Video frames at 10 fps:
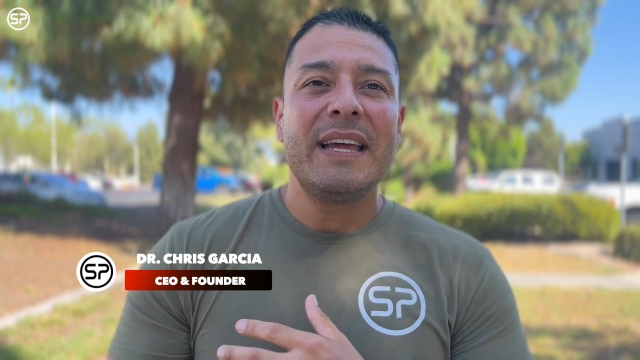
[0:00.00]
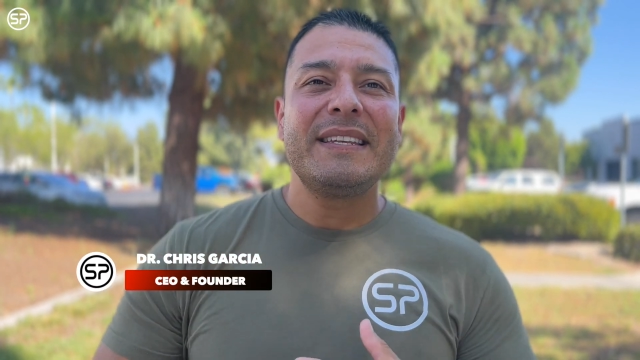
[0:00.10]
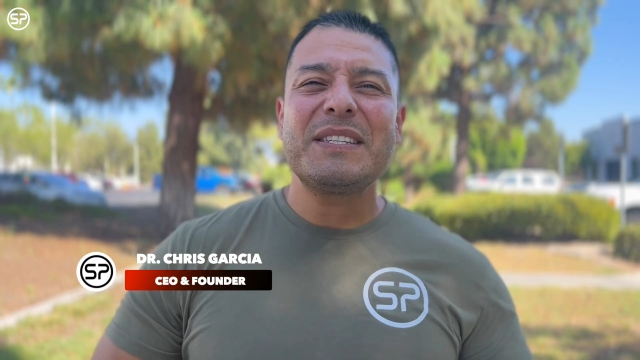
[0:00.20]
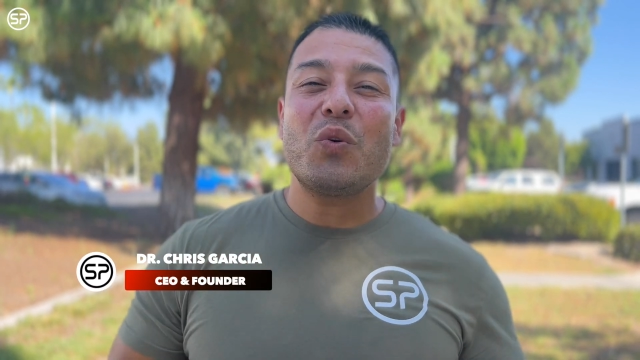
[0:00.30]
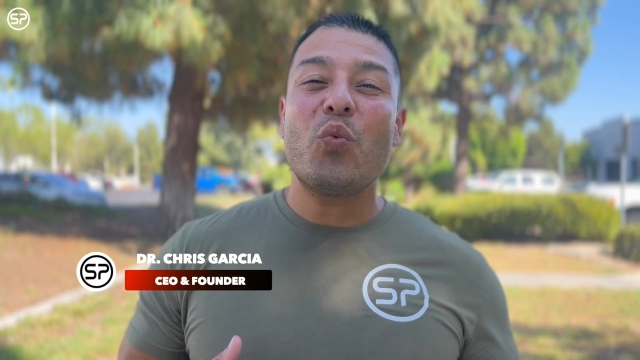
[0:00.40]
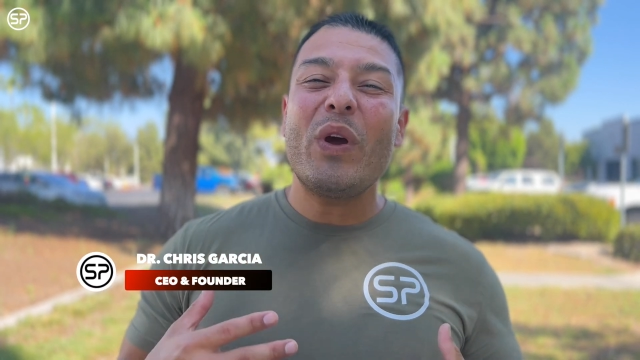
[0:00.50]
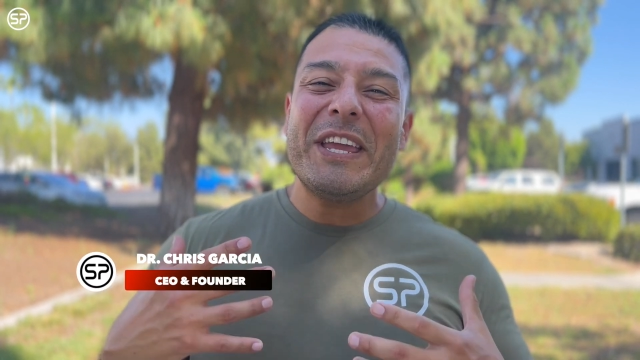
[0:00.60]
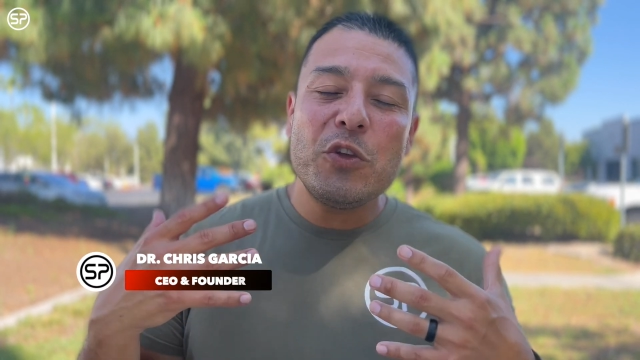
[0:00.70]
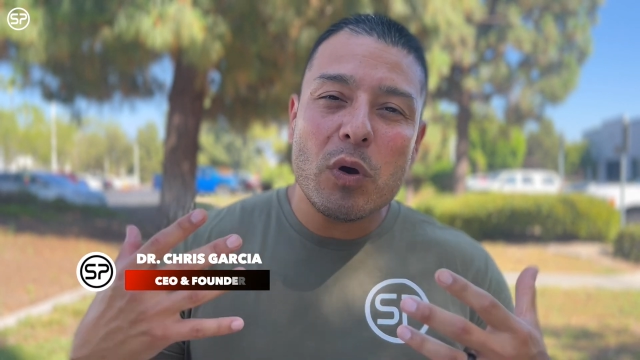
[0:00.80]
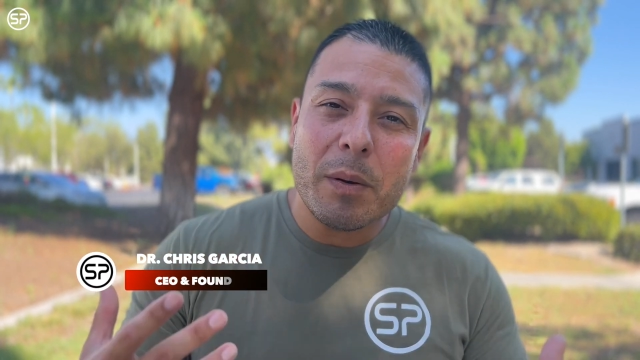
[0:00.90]
Does it
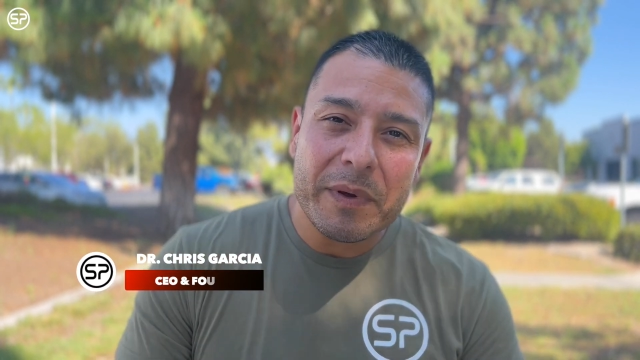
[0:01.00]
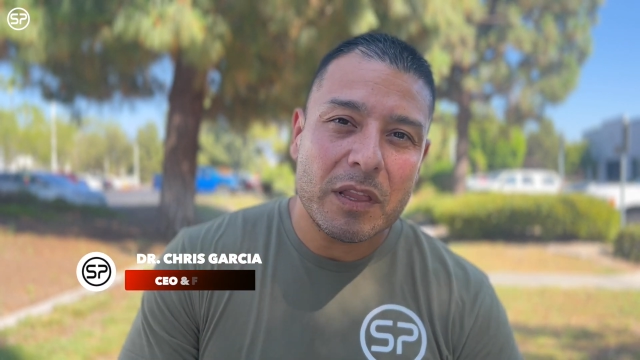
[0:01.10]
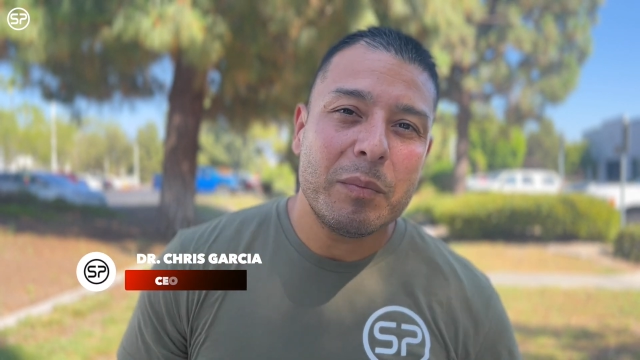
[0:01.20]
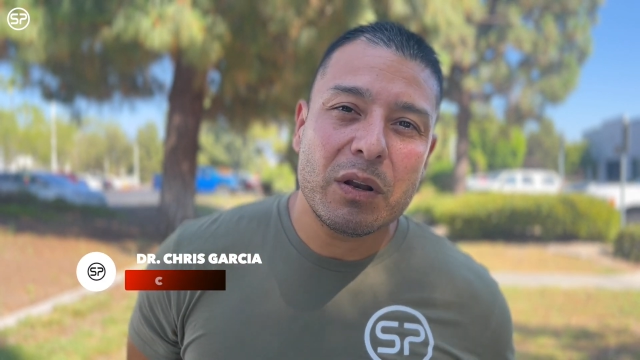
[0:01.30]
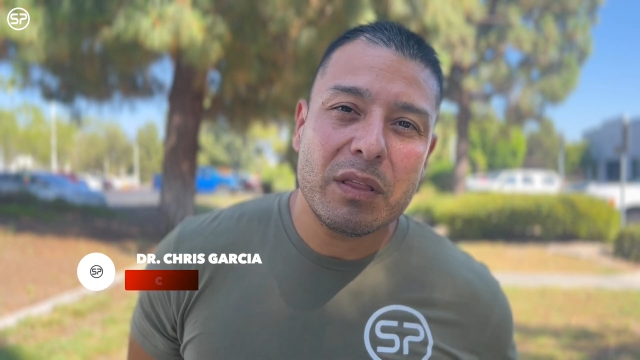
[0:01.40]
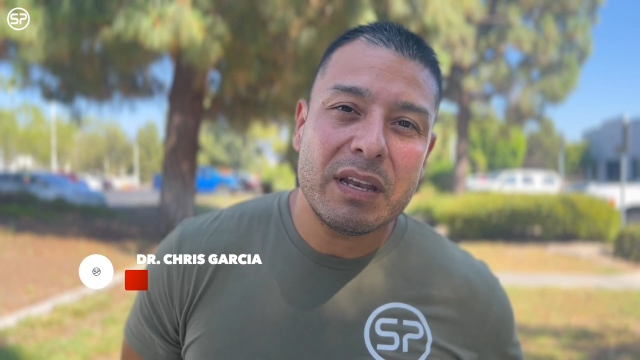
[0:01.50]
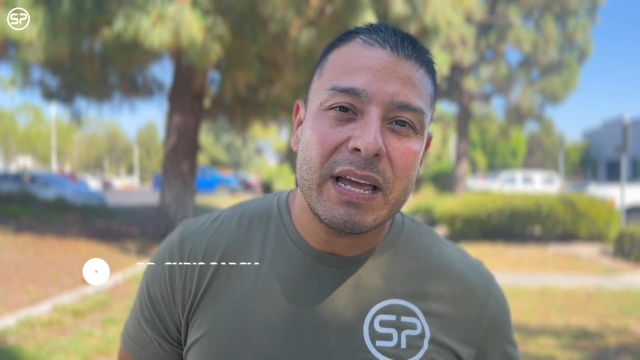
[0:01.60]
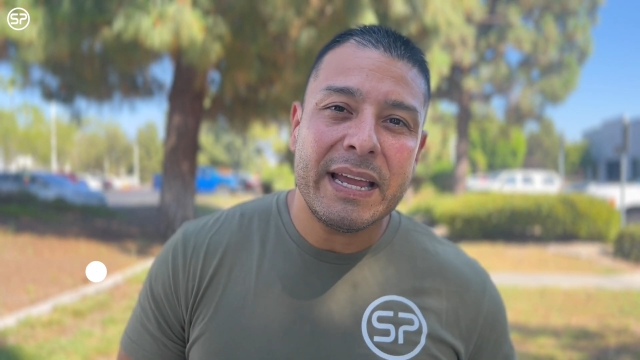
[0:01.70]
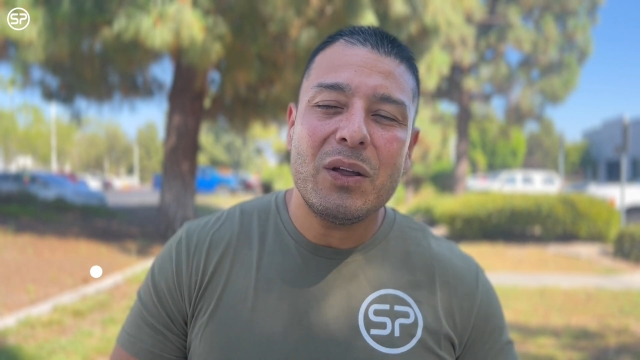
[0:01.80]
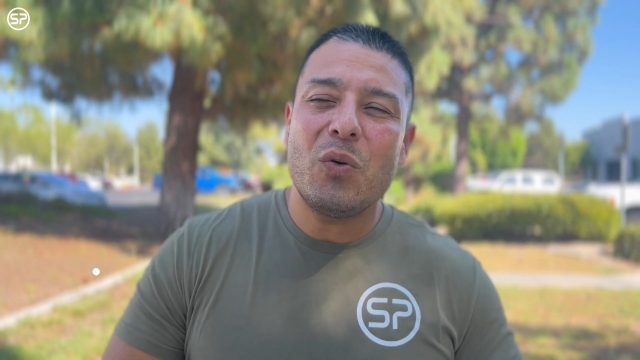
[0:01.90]
wake you up in the middle of the night?